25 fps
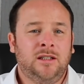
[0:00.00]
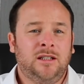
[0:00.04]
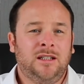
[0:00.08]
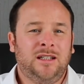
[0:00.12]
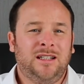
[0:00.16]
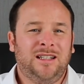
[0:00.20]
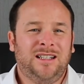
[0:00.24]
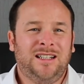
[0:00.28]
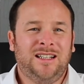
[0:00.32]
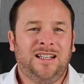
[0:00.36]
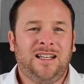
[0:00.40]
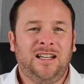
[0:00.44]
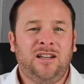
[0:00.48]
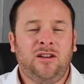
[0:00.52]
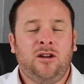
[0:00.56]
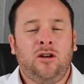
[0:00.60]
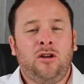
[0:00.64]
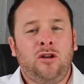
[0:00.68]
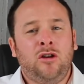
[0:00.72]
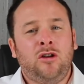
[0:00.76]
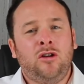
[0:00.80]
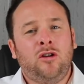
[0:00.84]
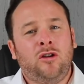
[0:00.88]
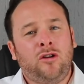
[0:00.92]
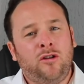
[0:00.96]
And a
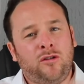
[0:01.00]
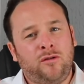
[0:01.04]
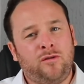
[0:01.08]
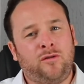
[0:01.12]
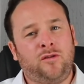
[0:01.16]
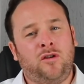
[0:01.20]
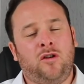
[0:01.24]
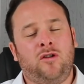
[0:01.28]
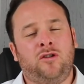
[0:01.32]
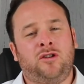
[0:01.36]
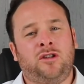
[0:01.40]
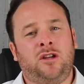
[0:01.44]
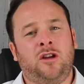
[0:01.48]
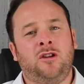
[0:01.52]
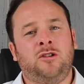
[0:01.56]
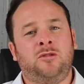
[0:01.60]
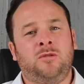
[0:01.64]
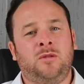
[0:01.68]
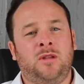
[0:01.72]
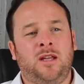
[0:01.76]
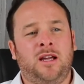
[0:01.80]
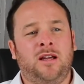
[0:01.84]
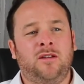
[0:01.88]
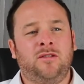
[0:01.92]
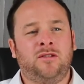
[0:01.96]
lot of cost goes
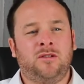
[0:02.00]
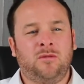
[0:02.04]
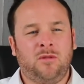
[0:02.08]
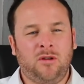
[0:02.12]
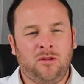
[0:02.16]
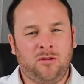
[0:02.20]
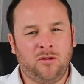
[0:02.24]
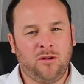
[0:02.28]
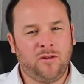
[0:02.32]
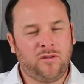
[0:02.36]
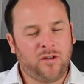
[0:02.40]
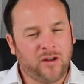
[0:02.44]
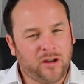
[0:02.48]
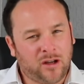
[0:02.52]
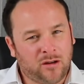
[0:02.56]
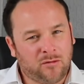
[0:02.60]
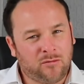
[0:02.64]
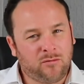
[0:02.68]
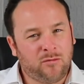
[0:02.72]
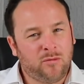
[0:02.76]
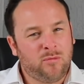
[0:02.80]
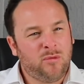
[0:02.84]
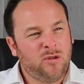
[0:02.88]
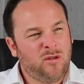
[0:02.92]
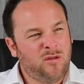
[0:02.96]
with that. So I thought if I could
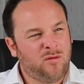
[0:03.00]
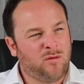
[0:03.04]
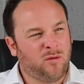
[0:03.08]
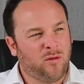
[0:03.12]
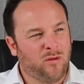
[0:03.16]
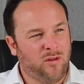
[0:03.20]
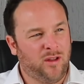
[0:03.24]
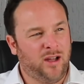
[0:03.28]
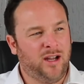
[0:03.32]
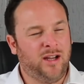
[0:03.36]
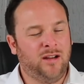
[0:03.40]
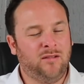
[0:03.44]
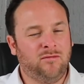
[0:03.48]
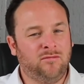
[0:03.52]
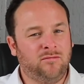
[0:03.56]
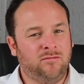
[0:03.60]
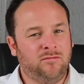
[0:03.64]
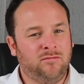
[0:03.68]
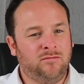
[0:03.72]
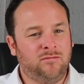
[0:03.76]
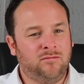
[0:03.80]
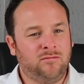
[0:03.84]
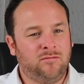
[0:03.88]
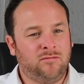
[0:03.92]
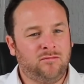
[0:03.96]
remove all that,
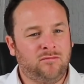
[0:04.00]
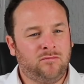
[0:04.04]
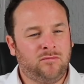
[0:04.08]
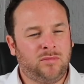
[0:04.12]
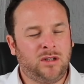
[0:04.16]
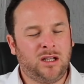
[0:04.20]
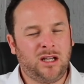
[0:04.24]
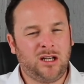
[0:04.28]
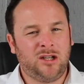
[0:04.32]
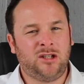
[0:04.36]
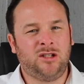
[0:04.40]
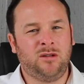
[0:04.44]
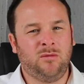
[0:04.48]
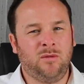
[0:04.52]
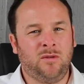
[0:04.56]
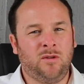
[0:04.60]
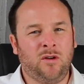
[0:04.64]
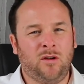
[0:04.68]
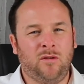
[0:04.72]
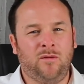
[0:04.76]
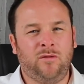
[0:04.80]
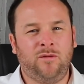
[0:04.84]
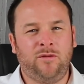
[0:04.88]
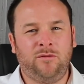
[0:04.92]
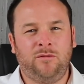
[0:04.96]
well, actually we've got
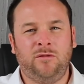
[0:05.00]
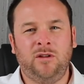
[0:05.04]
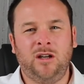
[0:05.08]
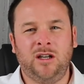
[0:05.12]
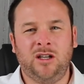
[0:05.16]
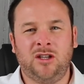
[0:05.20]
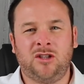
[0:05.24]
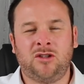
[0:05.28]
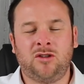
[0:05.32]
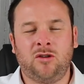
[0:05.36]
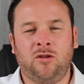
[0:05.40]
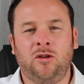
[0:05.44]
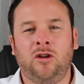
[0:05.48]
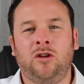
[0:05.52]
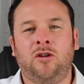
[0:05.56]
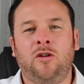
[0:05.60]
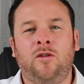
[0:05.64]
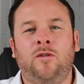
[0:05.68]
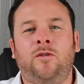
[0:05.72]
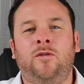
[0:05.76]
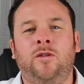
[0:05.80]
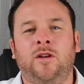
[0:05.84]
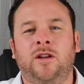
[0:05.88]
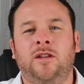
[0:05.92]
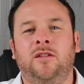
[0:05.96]
a really solid
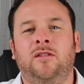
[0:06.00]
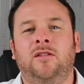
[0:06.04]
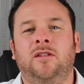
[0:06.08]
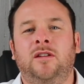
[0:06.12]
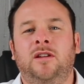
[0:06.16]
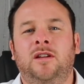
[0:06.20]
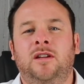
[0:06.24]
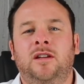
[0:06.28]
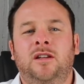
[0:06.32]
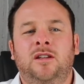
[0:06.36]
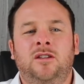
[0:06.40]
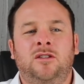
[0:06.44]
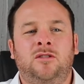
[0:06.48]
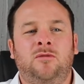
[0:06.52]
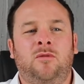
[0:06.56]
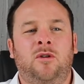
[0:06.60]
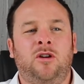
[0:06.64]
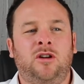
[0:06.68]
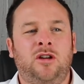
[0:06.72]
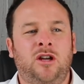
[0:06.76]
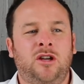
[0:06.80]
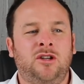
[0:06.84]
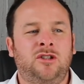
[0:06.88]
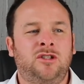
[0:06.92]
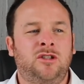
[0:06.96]
offering to our
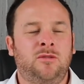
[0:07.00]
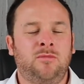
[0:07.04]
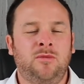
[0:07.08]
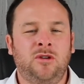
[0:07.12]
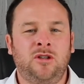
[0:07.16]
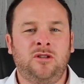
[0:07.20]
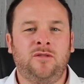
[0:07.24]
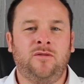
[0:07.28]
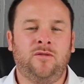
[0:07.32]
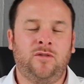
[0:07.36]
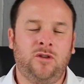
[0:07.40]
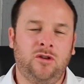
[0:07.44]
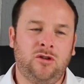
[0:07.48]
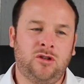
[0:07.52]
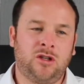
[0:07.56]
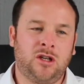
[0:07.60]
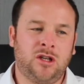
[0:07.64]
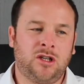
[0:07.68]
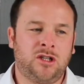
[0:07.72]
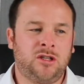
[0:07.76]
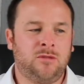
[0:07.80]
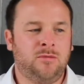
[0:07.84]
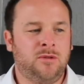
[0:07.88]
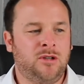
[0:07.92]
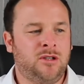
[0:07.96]
customers and future
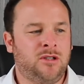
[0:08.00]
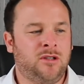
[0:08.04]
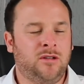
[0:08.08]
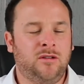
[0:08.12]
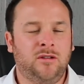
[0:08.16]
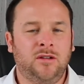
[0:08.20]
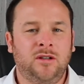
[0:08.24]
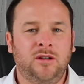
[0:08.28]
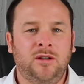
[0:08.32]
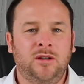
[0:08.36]
customers, and